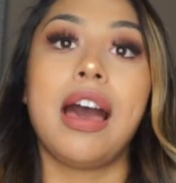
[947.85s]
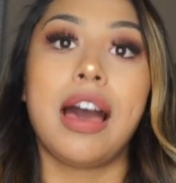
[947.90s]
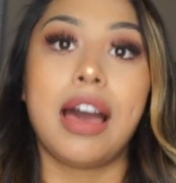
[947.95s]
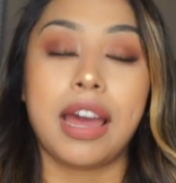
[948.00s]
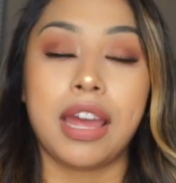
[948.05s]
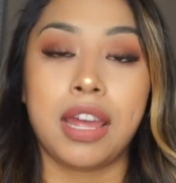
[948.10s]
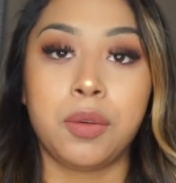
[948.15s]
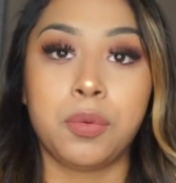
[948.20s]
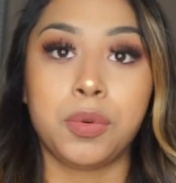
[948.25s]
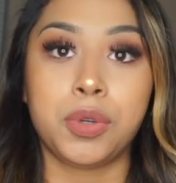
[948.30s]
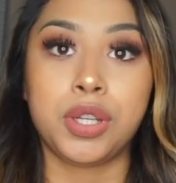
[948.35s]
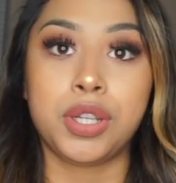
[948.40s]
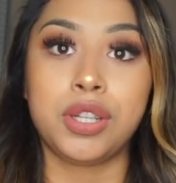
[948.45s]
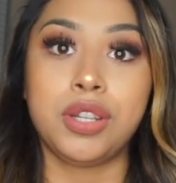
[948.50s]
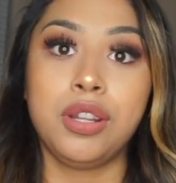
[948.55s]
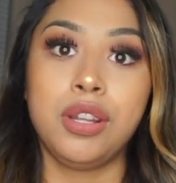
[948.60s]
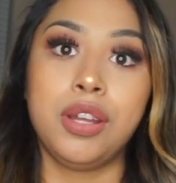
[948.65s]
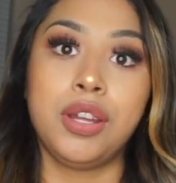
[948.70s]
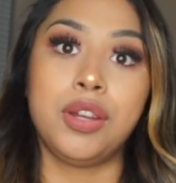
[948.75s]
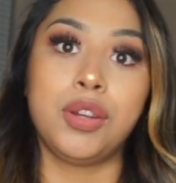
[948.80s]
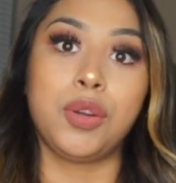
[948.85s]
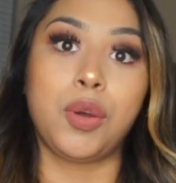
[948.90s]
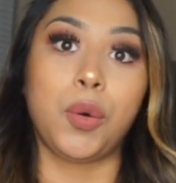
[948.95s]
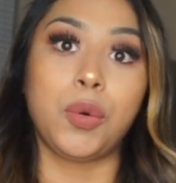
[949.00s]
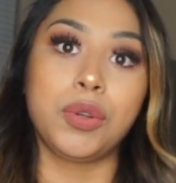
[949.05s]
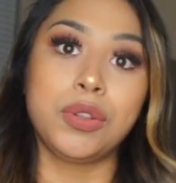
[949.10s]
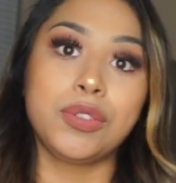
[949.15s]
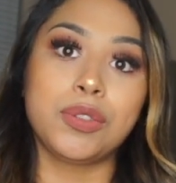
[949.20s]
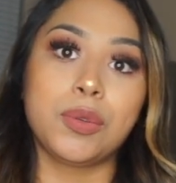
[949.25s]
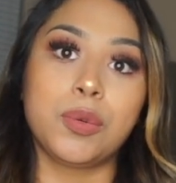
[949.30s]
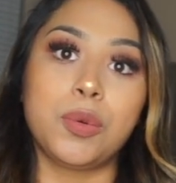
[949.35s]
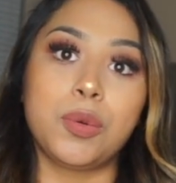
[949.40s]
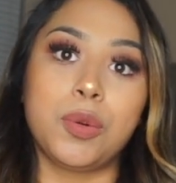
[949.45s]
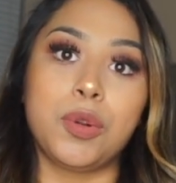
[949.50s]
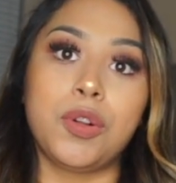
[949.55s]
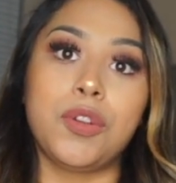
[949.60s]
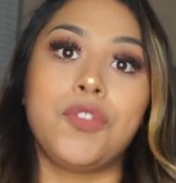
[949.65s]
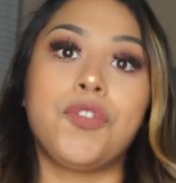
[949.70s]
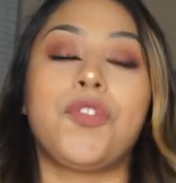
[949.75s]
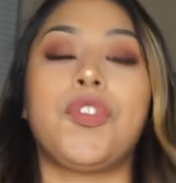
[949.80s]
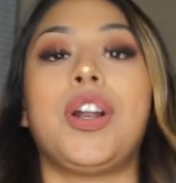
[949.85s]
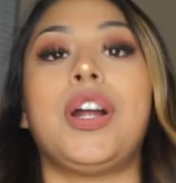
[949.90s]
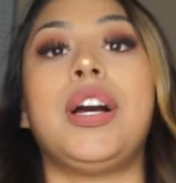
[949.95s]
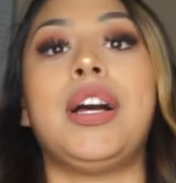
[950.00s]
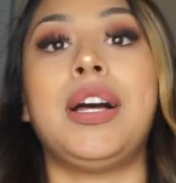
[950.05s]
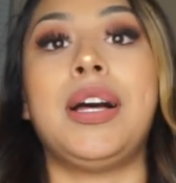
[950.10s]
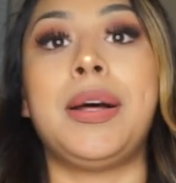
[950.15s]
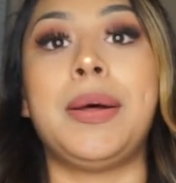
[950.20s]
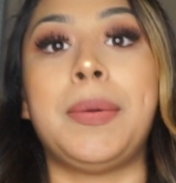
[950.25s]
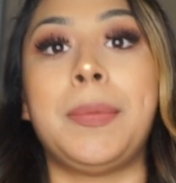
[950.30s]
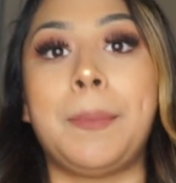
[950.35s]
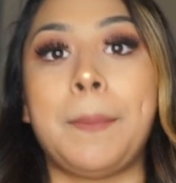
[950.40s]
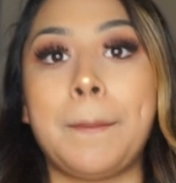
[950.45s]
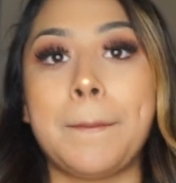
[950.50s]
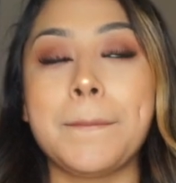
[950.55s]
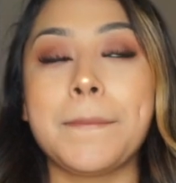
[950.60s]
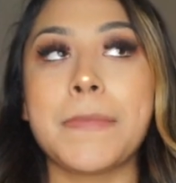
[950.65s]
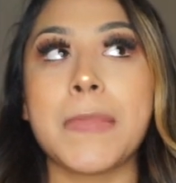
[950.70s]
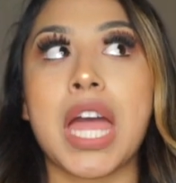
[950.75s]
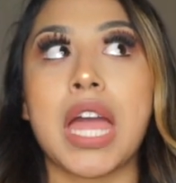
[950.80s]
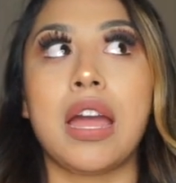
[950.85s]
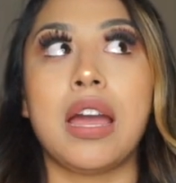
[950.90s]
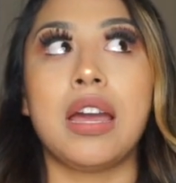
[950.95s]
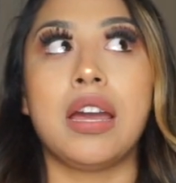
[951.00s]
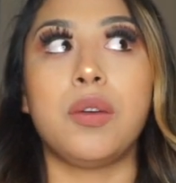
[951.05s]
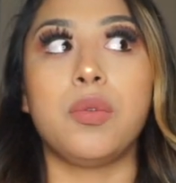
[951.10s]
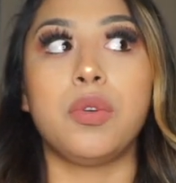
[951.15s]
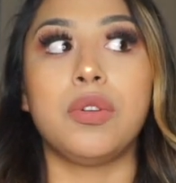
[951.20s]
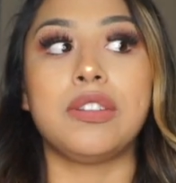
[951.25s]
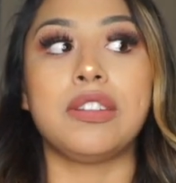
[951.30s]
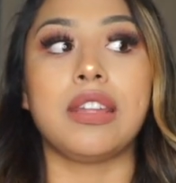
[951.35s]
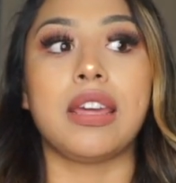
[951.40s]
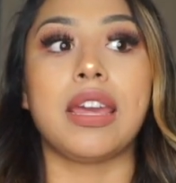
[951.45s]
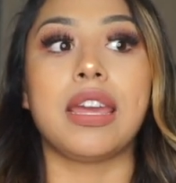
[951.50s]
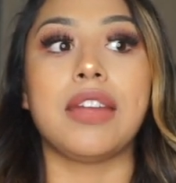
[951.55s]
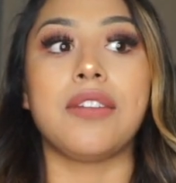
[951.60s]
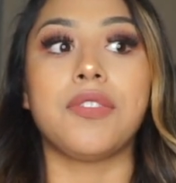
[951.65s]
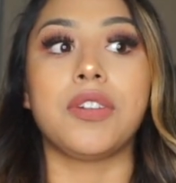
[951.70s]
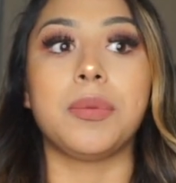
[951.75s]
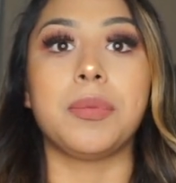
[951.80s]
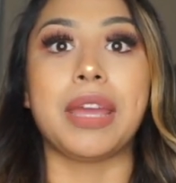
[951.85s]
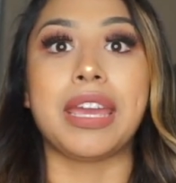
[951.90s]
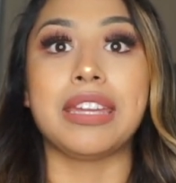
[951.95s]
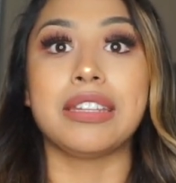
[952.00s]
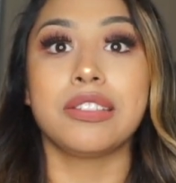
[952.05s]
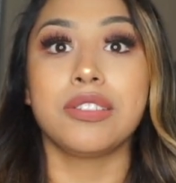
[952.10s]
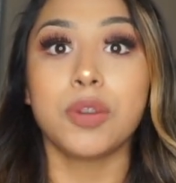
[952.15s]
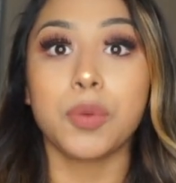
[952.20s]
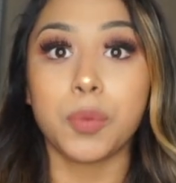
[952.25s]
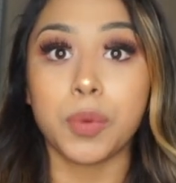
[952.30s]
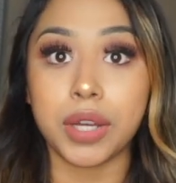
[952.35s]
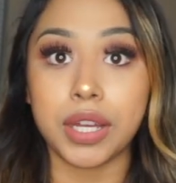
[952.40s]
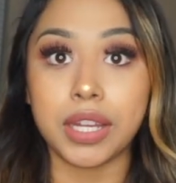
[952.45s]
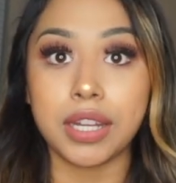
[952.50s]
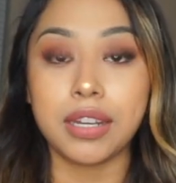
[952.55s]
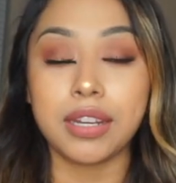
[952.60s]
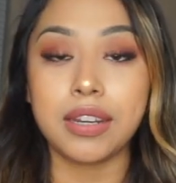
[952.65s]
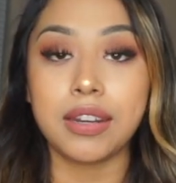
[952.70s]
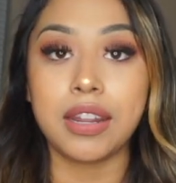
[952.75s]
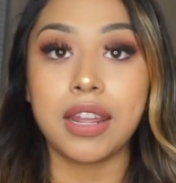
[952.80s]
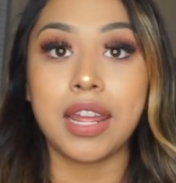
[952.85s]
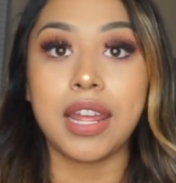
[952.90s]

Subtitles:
I would go to school from 8 to 1.